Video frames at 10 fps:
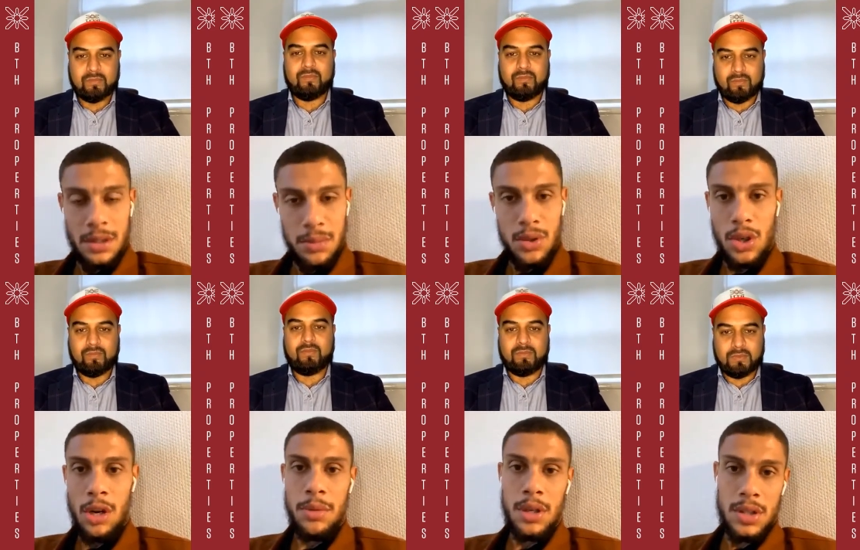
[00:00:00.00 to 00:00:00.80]
Speaker 1: me to come
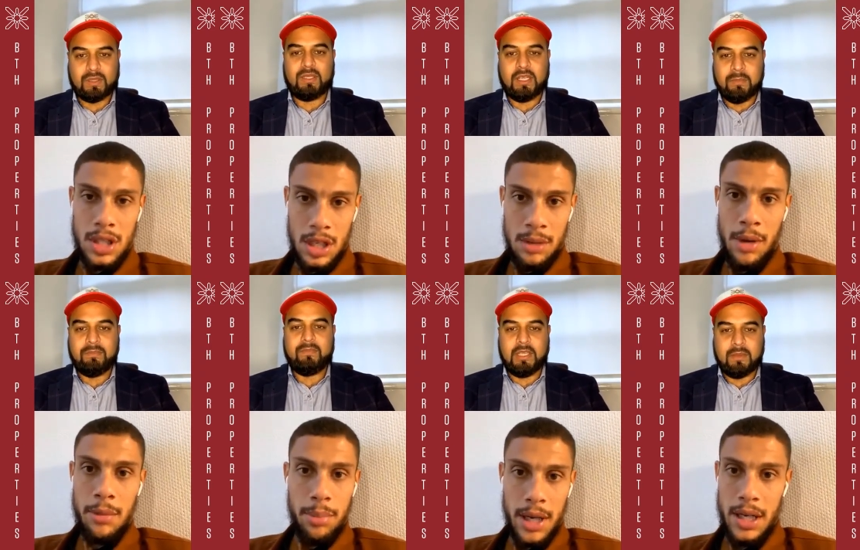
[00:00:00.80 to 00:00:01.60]
in the team. Yep. I
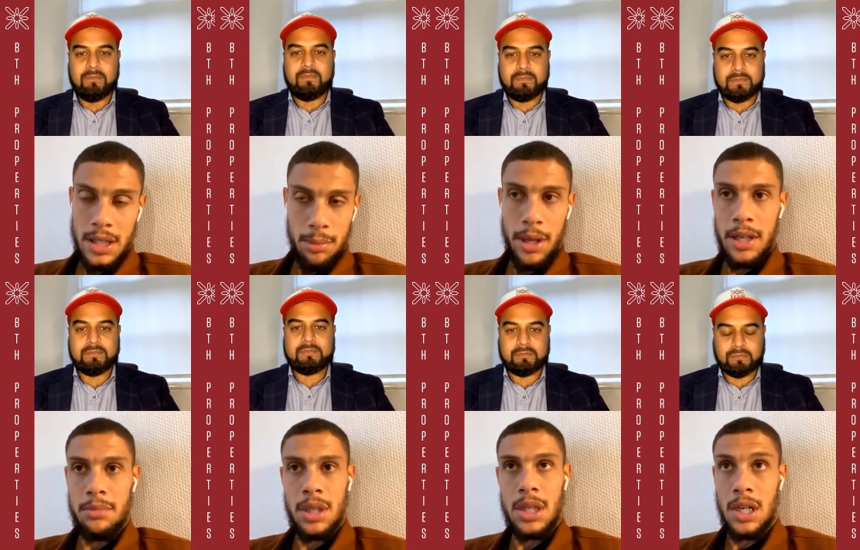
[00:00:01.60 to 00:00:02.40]
played, yep. he played
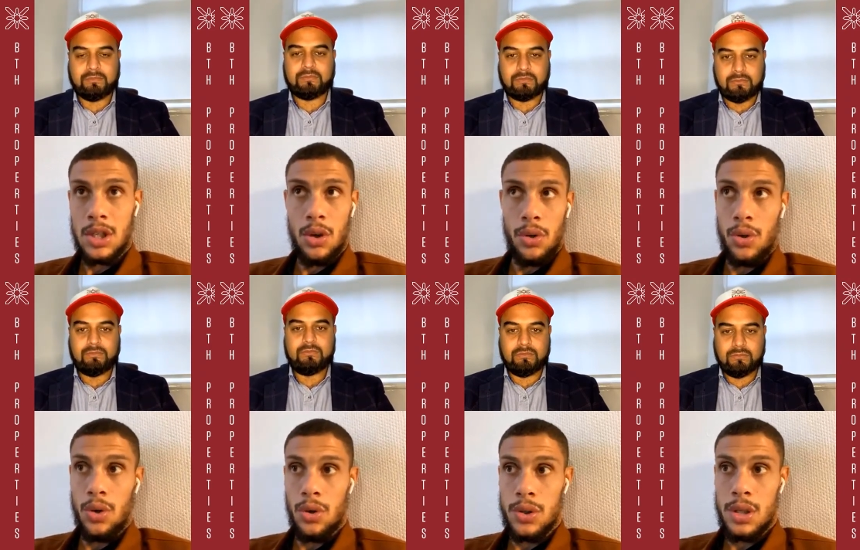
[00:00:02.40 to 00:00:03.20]
me, I scored
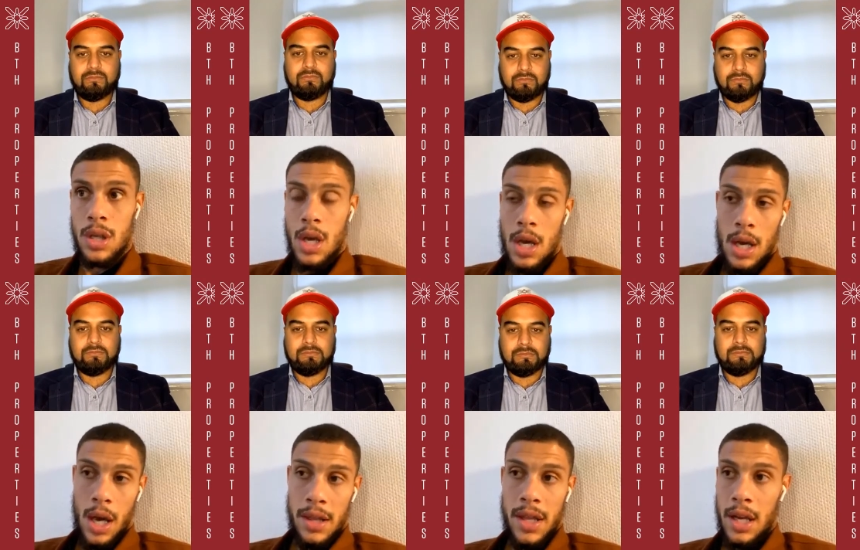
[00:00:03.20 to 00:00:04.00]
goals,
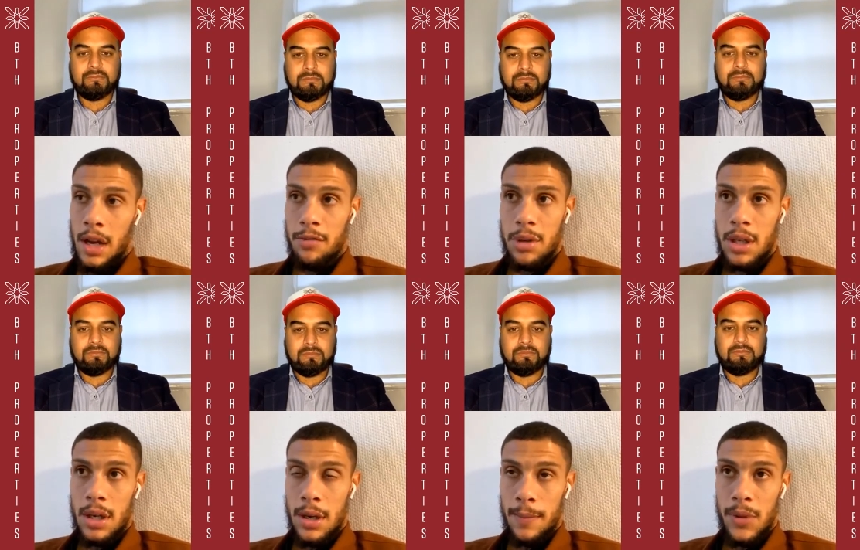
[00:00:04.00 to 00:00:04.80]
and then I've been
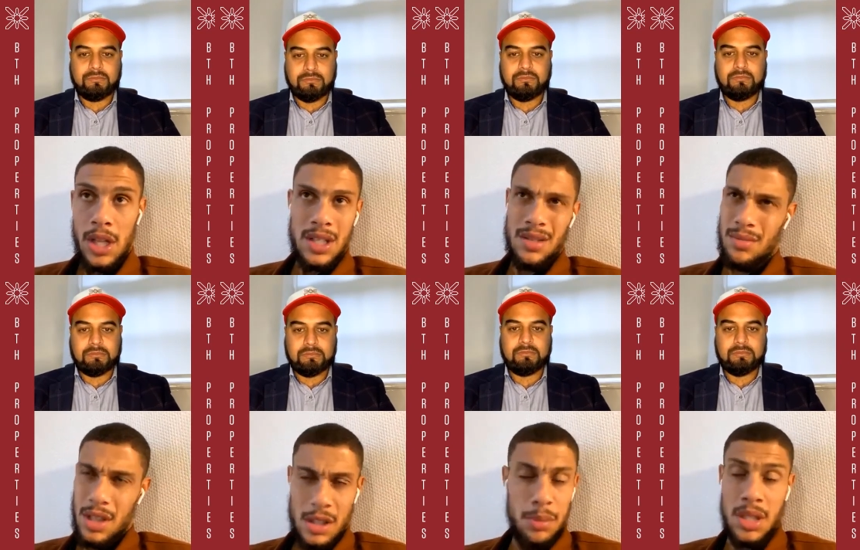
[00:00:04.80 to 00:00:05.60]
uh, then
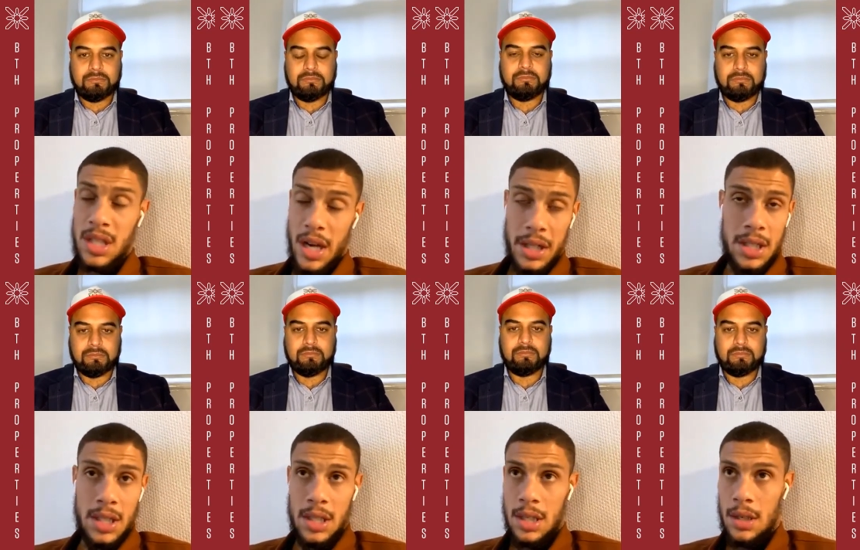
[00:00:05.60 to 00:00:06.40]
he's been sacked,
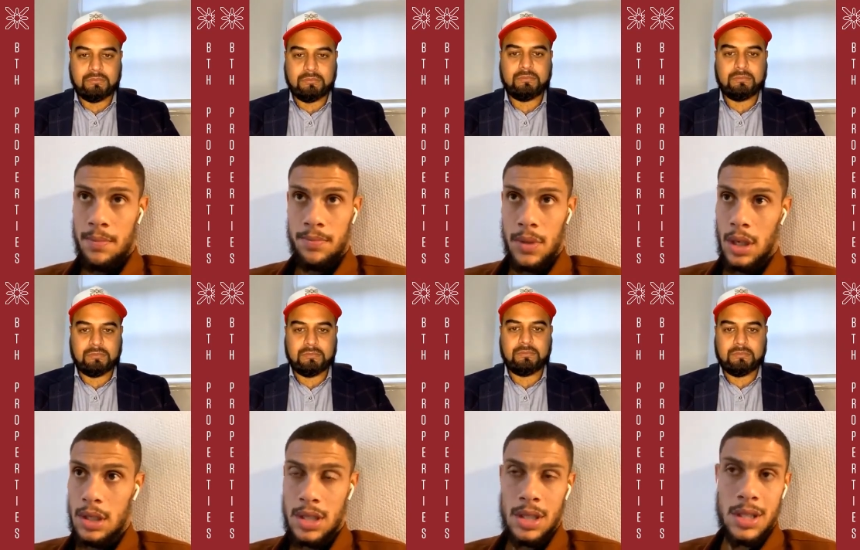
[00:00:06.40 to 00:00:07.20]
and
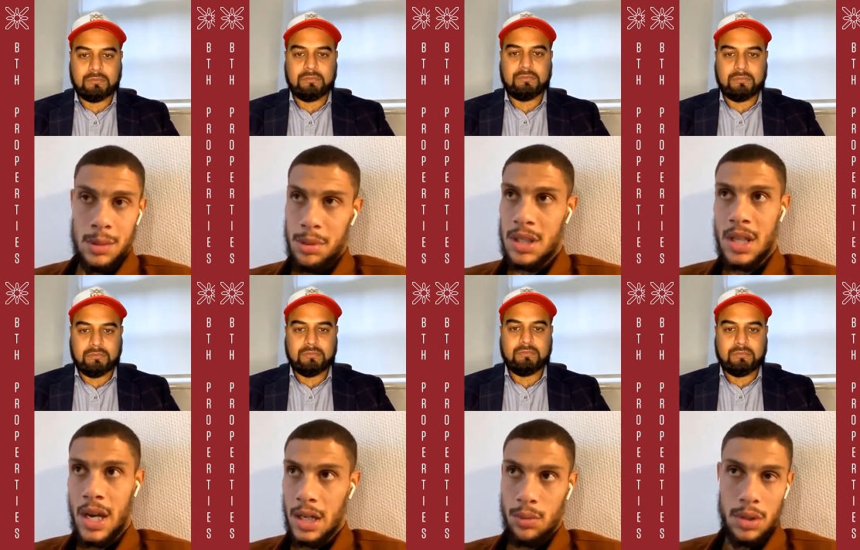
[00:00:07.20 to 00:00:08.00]
since he's been
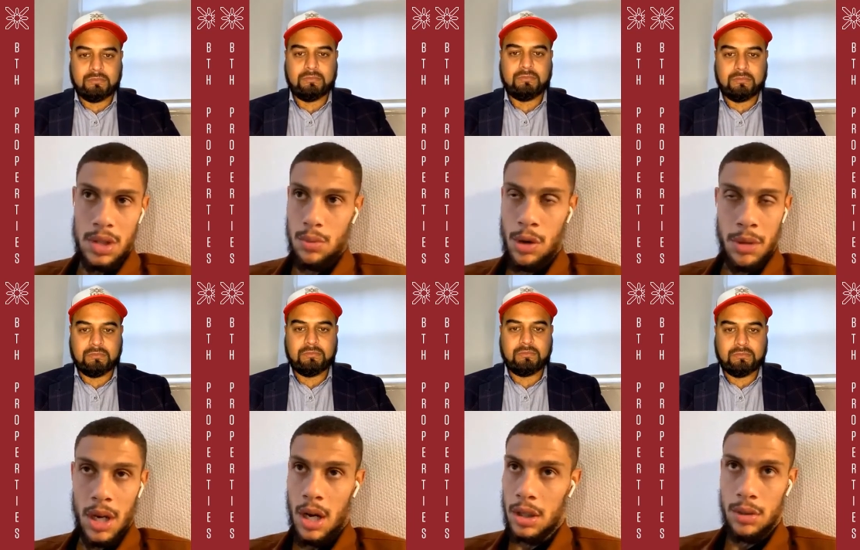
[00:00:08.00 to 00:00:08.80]
sacked with Rémi
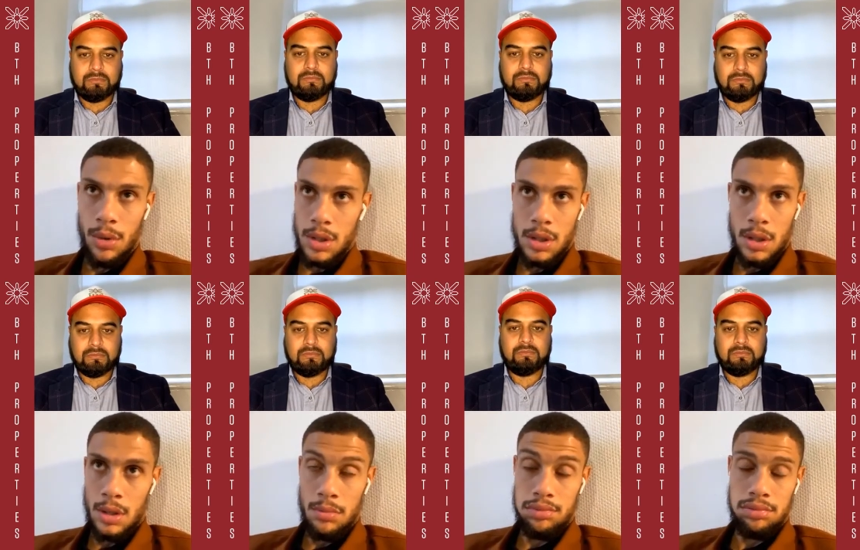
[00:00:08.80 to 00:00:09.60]
Garde, it was uh,
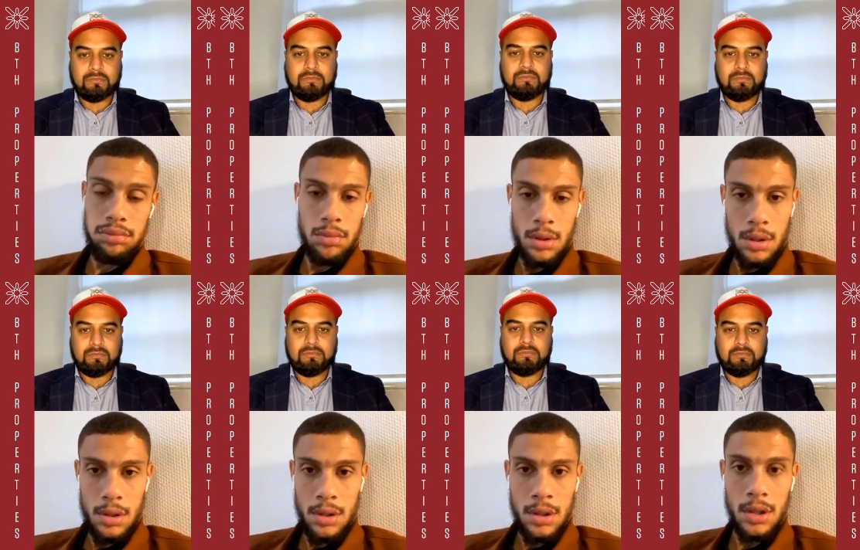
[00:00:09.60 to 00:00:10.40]

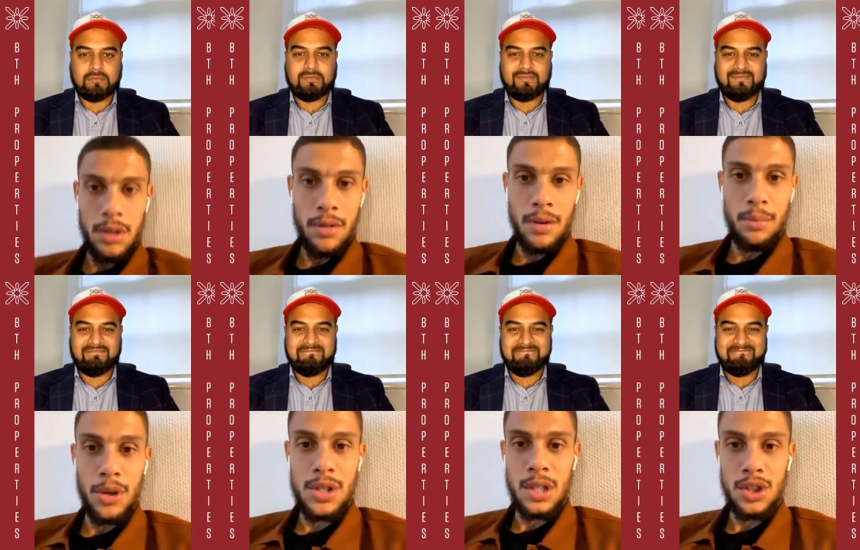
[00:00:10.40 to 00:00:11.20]
not the
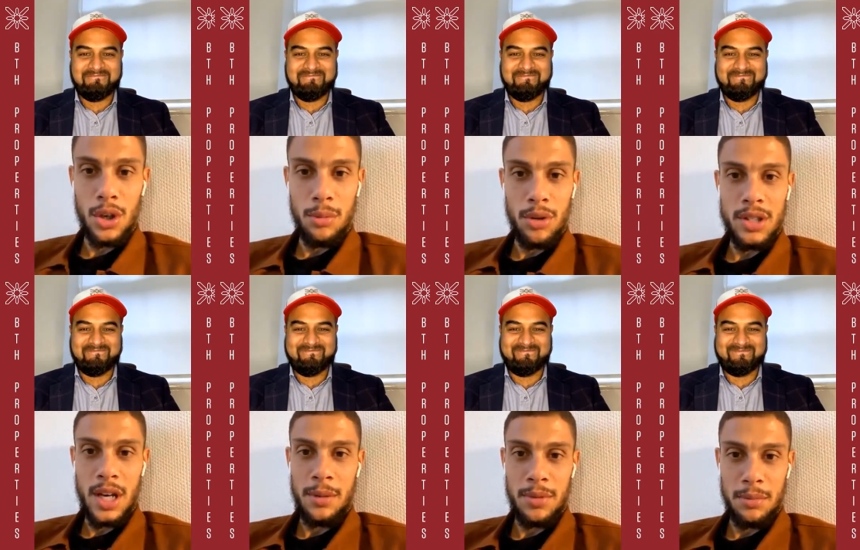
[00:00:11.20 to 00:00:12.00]
most enjoyable
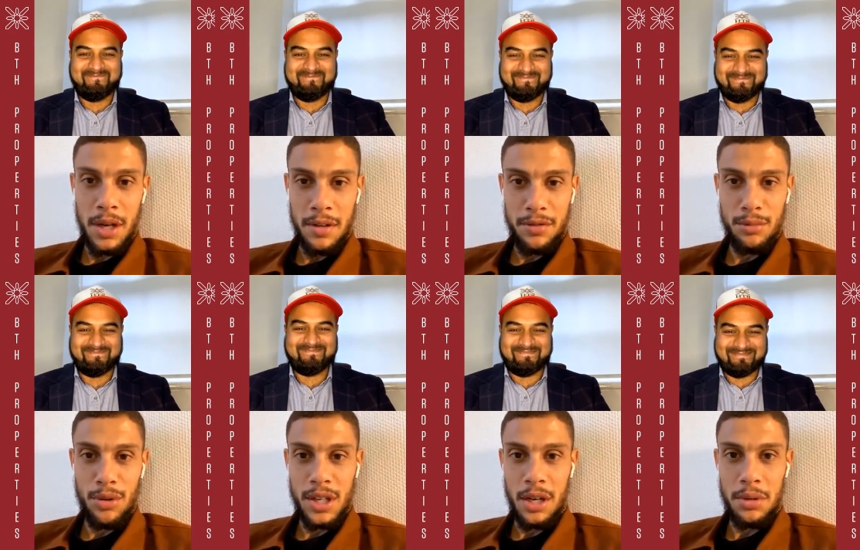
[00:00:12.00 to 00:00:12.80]
time in my football
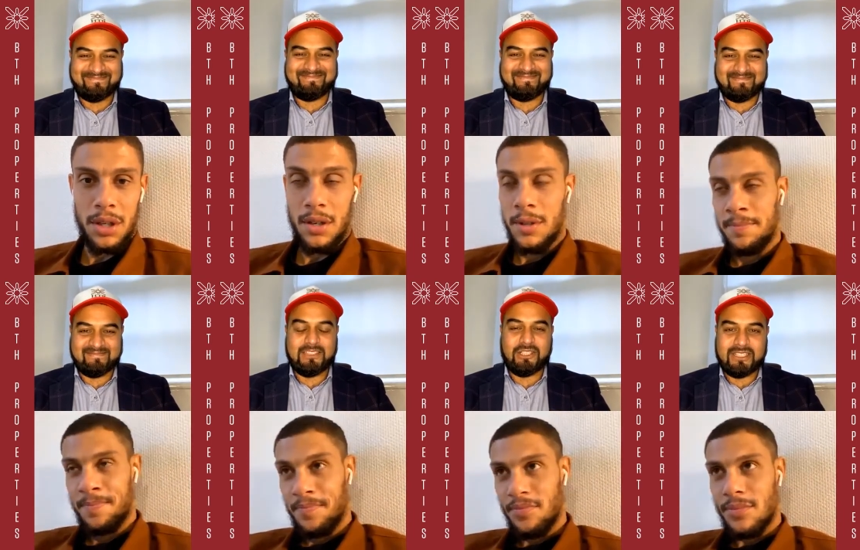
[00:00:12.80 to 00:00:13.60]
career.
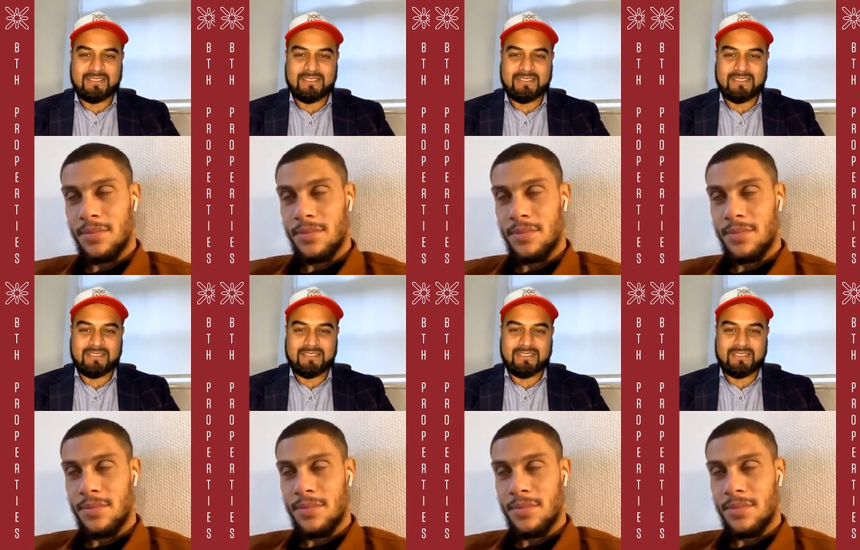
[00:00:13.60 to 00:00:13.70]
Okay.